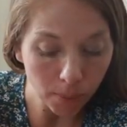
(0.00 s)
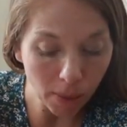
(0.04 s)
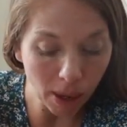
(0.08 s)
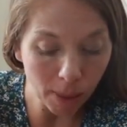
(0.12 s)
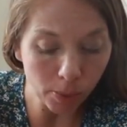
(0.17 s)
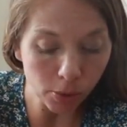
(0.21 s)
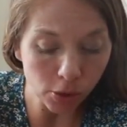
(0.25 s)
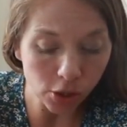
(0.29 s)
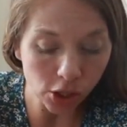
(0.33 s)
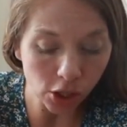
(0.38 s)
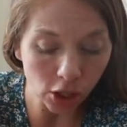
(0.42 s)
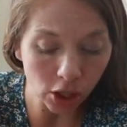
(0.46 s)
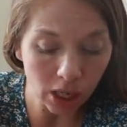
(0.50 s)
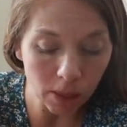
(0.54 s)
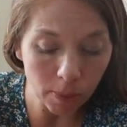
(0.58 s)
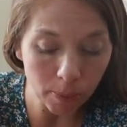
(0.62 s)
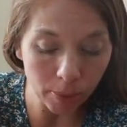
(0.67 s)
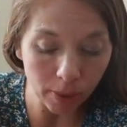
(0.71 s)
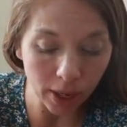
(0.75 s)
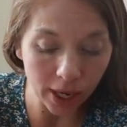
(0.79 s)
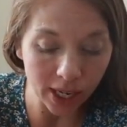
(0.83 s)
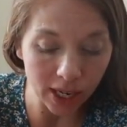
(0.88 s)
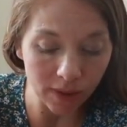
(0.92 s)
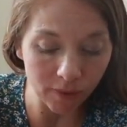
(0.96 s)
Maple syrup
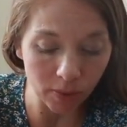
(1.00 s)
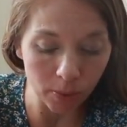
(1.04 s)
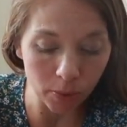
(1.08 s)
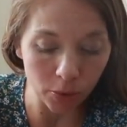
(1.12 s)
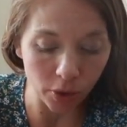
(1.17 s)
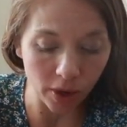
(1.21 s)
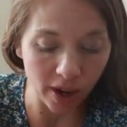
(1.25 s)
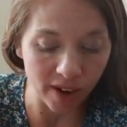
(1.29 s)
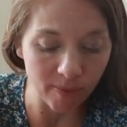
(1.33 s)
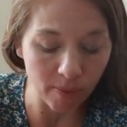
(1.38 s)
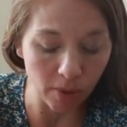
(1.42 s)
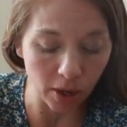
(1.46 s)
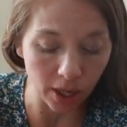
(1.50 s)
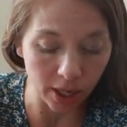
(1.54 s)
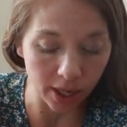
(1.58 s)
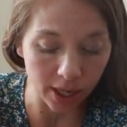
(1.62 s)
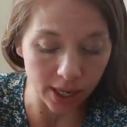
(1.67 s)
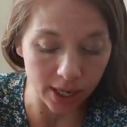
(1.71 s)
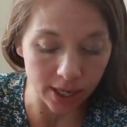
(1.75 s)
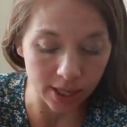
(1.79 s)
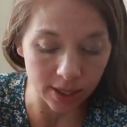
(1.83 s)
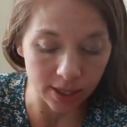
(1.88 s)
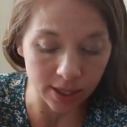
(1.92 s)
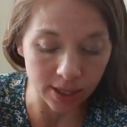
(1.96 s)
I get from Thrive
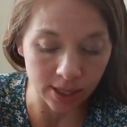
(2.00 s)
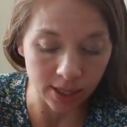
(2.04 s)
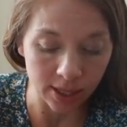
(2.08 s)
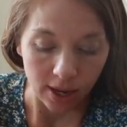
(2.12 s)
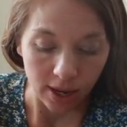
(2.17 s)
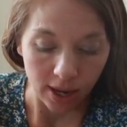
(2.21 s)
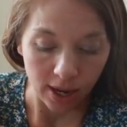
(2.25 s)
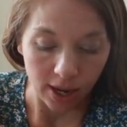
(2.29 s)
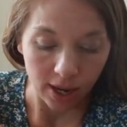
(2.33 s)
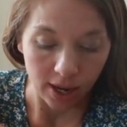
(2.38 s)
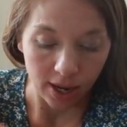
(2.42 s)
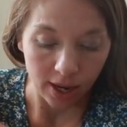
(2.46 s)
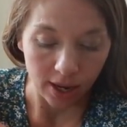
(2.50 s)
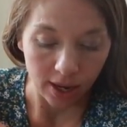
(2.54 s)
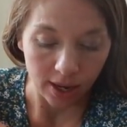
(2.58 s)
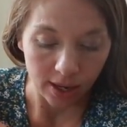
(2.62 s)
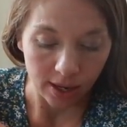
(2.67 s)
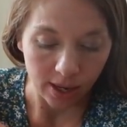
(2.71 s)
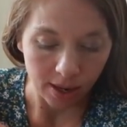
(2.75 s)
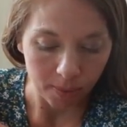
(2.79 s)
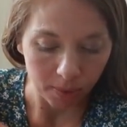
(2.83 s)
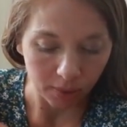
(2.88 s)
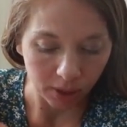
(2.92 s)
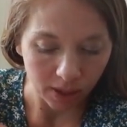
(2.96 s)
Market,
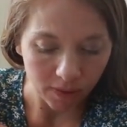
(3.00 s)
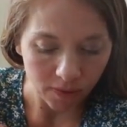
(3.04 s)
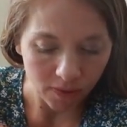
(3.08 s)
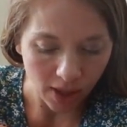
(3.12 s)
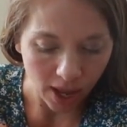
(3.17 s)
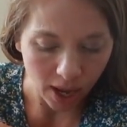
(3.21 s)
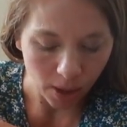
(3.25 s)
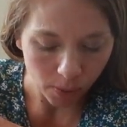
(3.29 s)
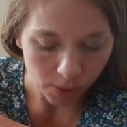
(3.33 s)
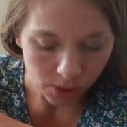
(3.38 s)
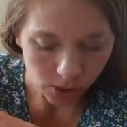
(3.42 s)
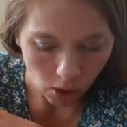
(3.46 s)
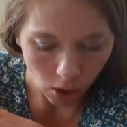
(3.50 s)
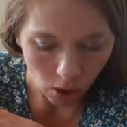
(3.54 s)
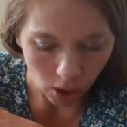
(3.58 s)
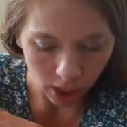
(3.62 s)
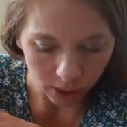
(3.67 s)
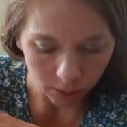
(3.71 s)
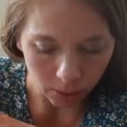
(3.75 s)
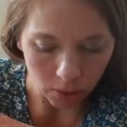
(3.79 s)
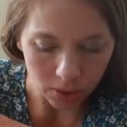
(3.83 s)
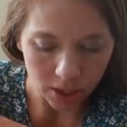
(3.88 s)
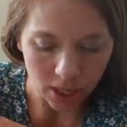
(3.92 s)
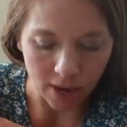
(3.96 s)
and I believe that was all
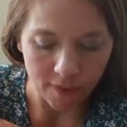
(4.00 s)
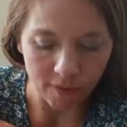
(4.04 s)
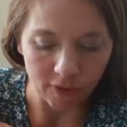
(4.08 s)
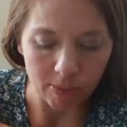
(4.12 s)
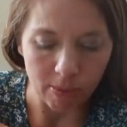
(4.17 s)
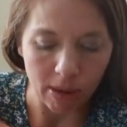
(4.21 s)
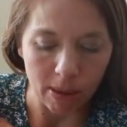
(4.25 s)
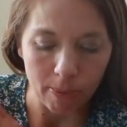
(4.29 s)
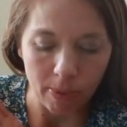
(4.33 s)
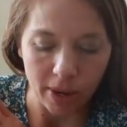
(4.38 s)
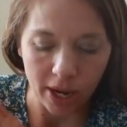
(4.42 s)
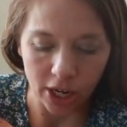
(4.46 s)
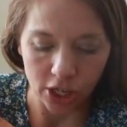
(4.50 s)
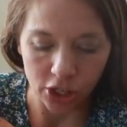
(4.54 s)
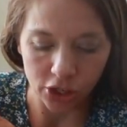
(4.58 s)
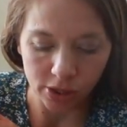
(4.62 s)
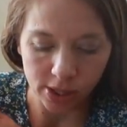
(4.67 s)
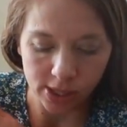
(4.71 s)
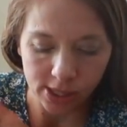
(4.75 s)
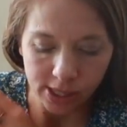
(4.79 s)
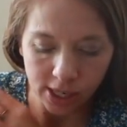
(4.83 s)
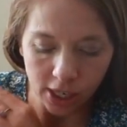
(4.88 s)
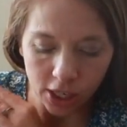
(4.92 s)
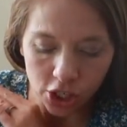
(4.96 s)
I wrote down for my
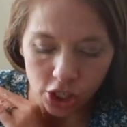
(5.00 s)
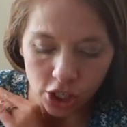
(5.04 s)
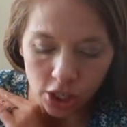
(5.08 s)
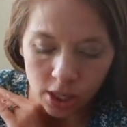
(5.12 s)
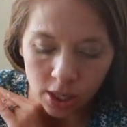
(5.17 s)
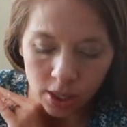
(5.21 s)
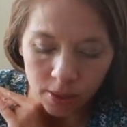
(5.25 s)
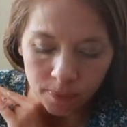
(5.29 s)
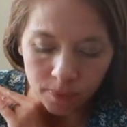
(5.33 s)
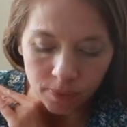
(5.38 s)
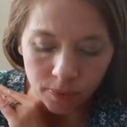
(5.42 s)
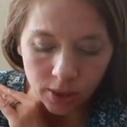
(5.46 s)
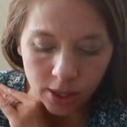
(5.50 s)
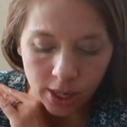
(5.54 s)
pantry section.